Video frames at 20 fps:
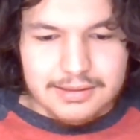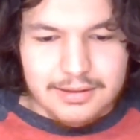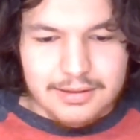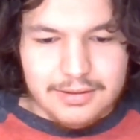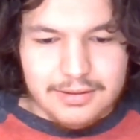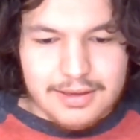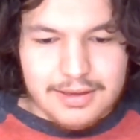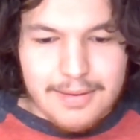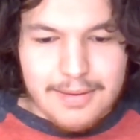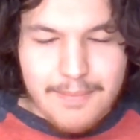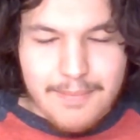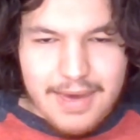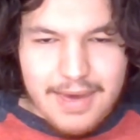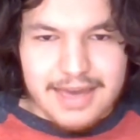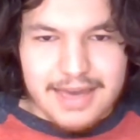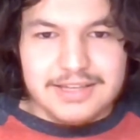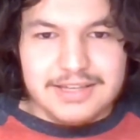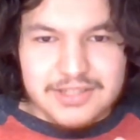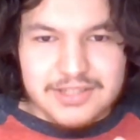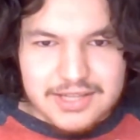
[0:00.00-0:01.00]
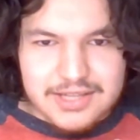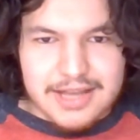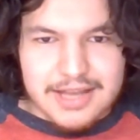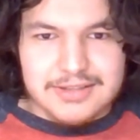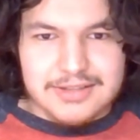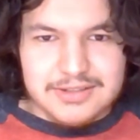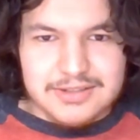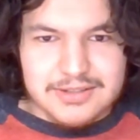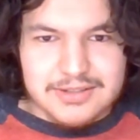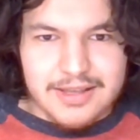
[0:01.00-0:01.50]
It makes
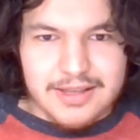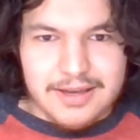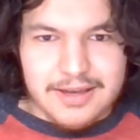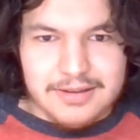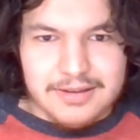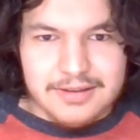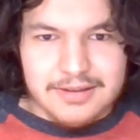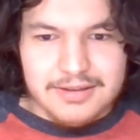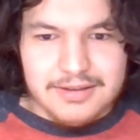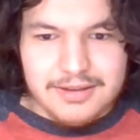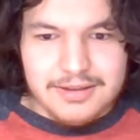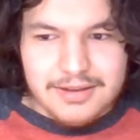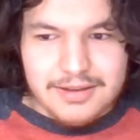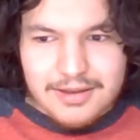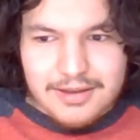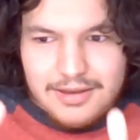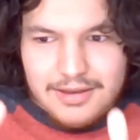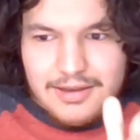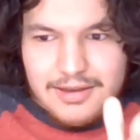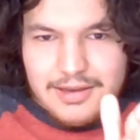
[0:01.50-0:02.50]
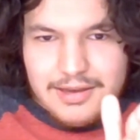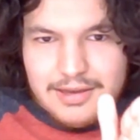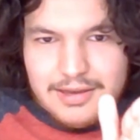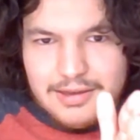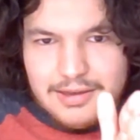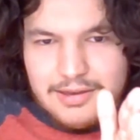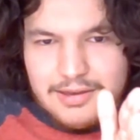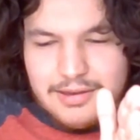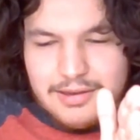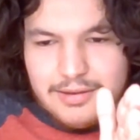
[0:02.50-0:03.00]
sense that
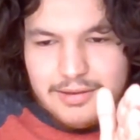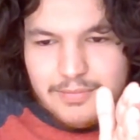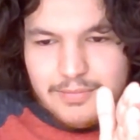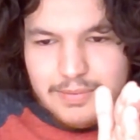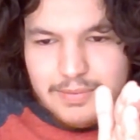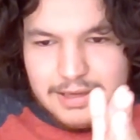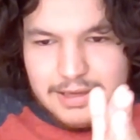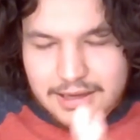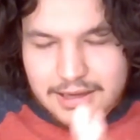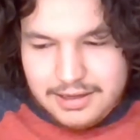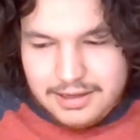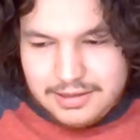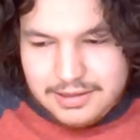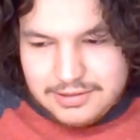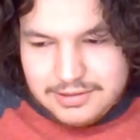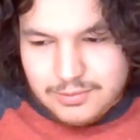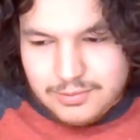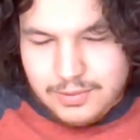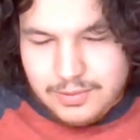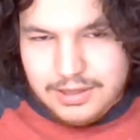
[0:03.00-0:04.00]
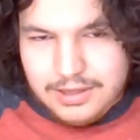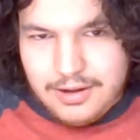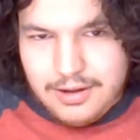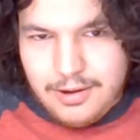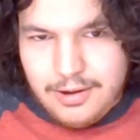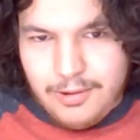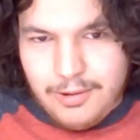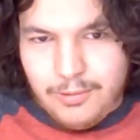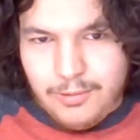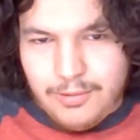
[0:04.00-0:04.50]
because we
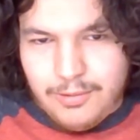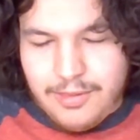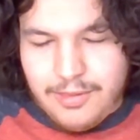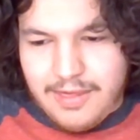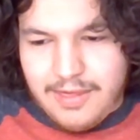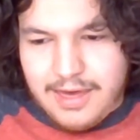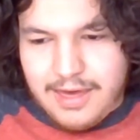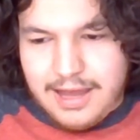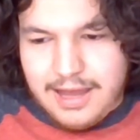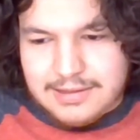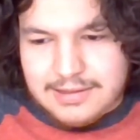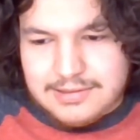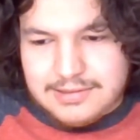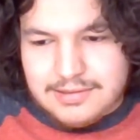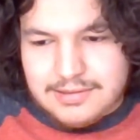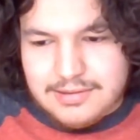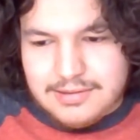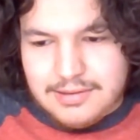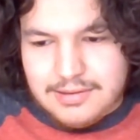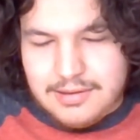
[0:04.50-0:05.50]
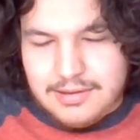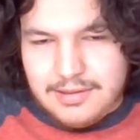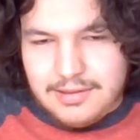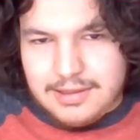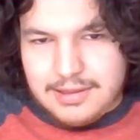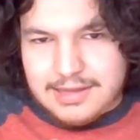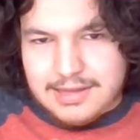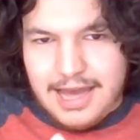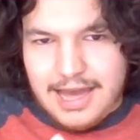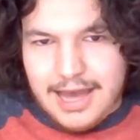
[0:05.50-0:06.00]
know that the
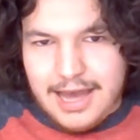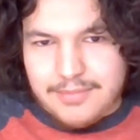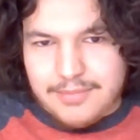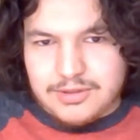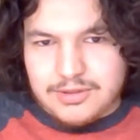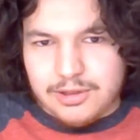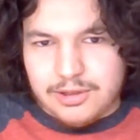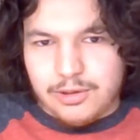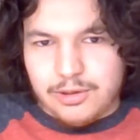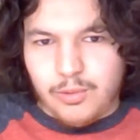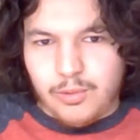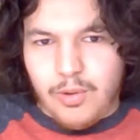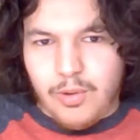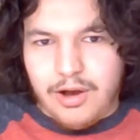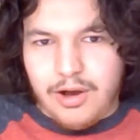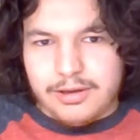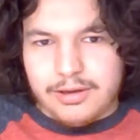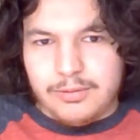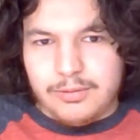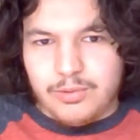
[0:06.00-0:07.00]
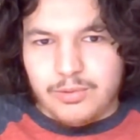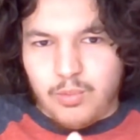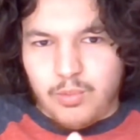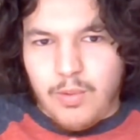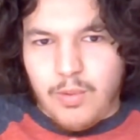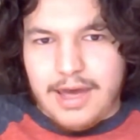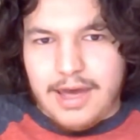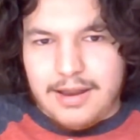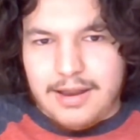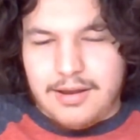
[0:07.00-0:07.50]
time's a little wonky with
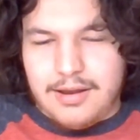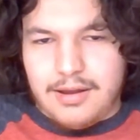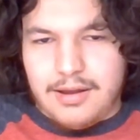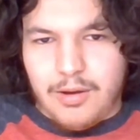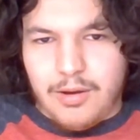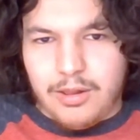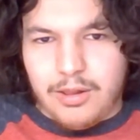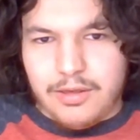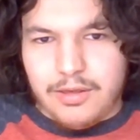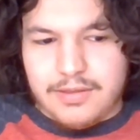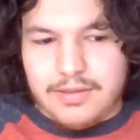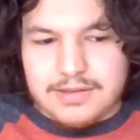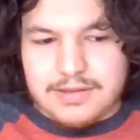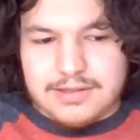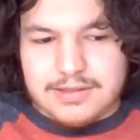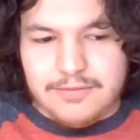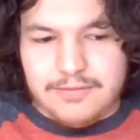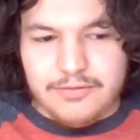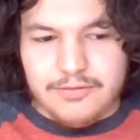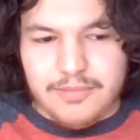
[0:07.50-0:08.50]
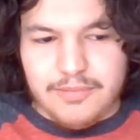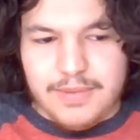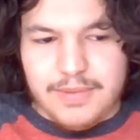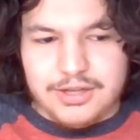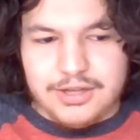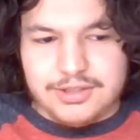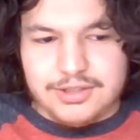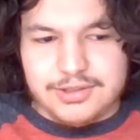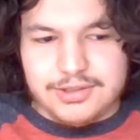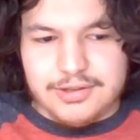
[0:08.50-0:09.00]
when all of this
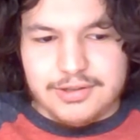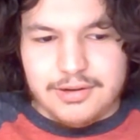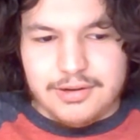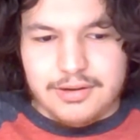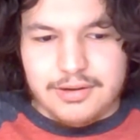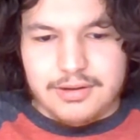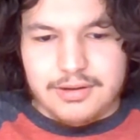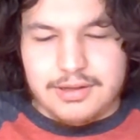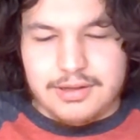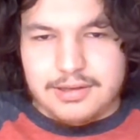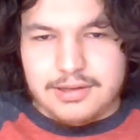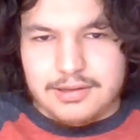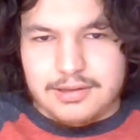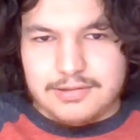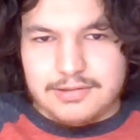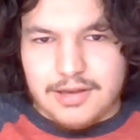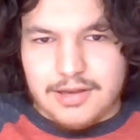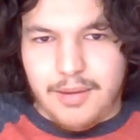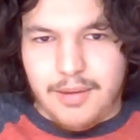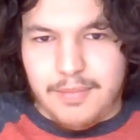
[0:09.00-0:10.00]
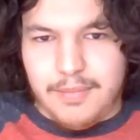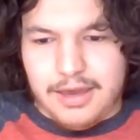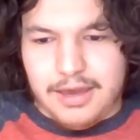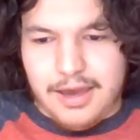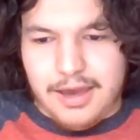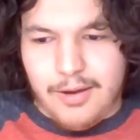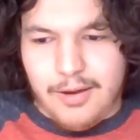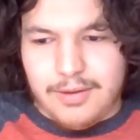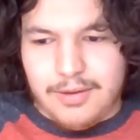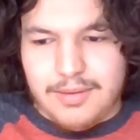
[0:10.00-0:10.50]
information is coming
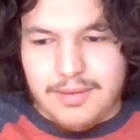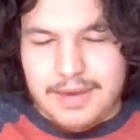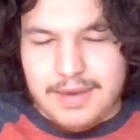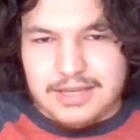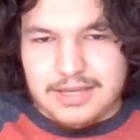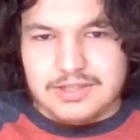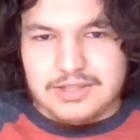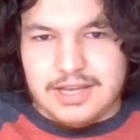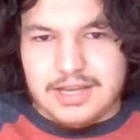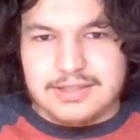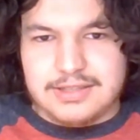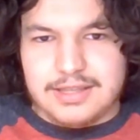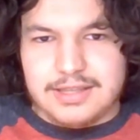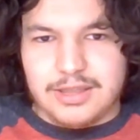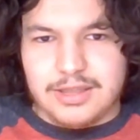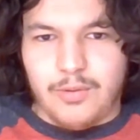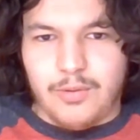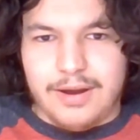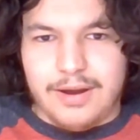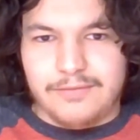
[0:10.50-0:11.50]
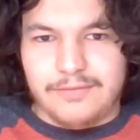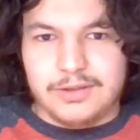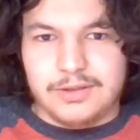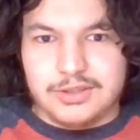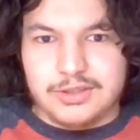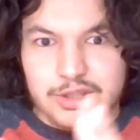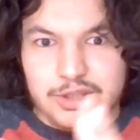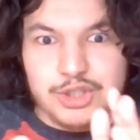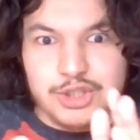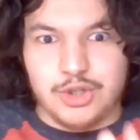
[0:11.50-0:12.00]
out, it makes sense that the Grand Fleet's
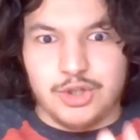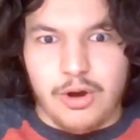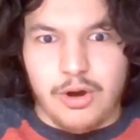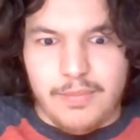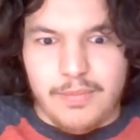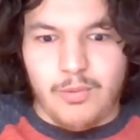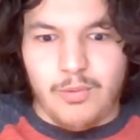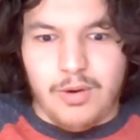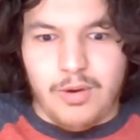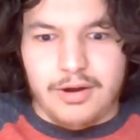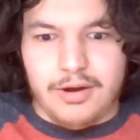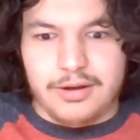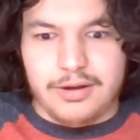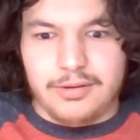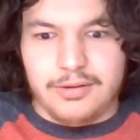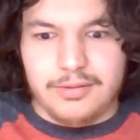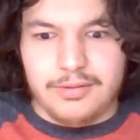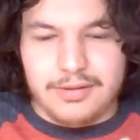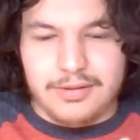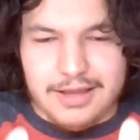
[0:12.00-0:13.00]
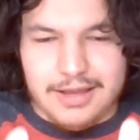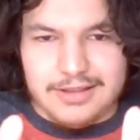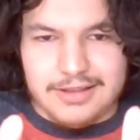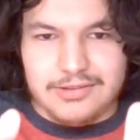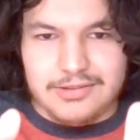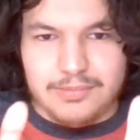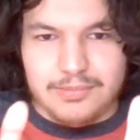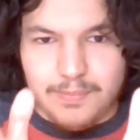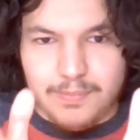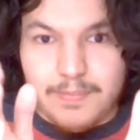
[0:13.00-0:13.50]
going to show up in Wano.
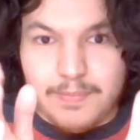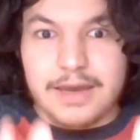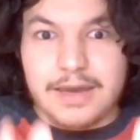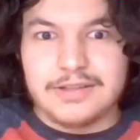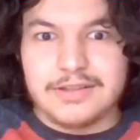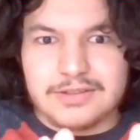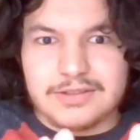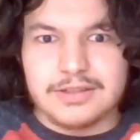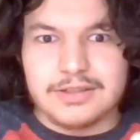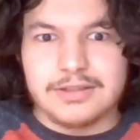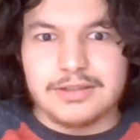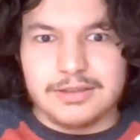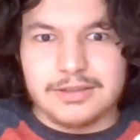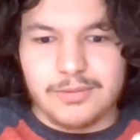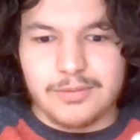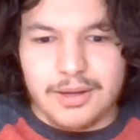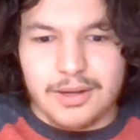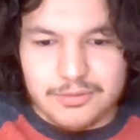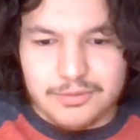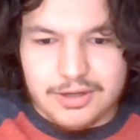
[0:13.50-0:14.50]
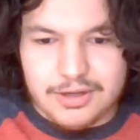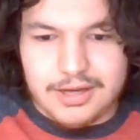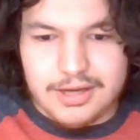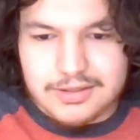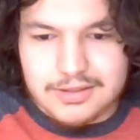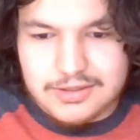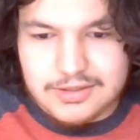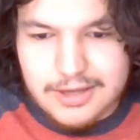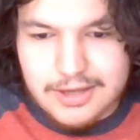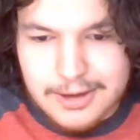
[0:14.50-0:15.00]
That's basically what I'm trying to
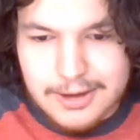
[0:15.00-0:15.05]
say.